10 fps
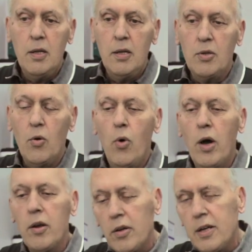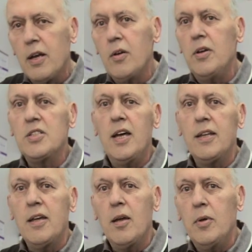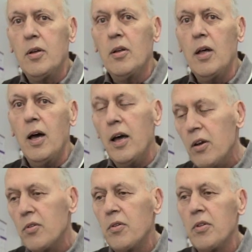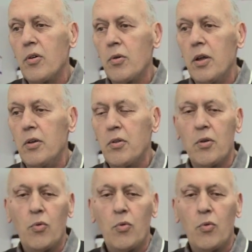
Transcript: the water carries that chemical under the